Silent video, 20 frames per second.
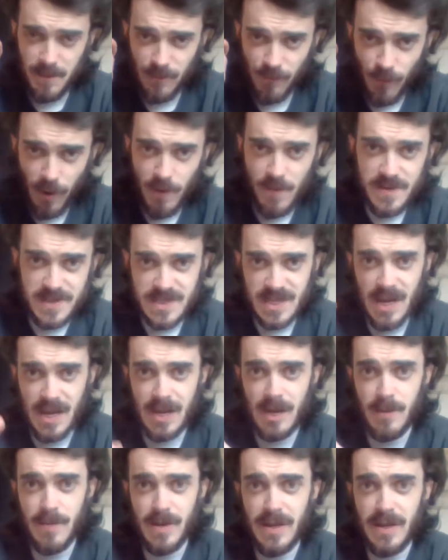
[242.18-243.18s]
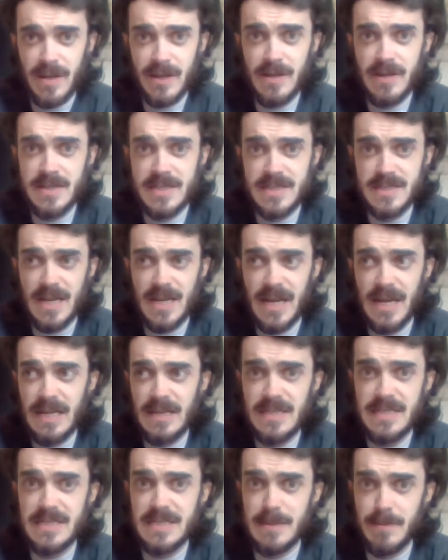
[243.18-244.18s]
in front of the Select Committee saying
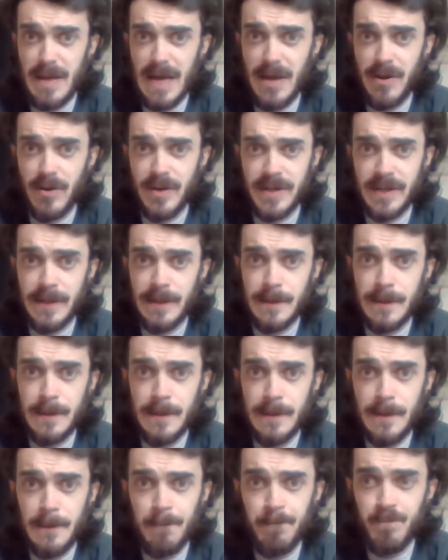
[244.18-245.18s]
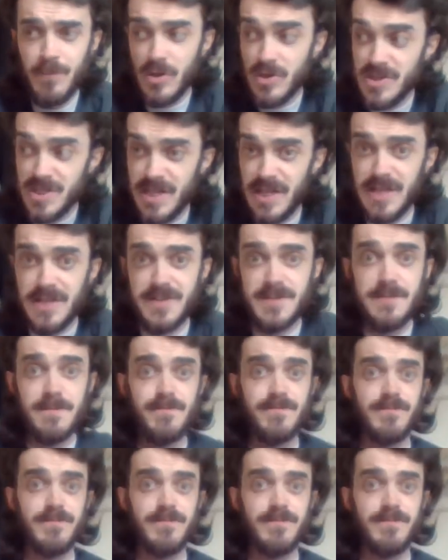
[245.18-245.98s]
this is a bad idea? Because it is.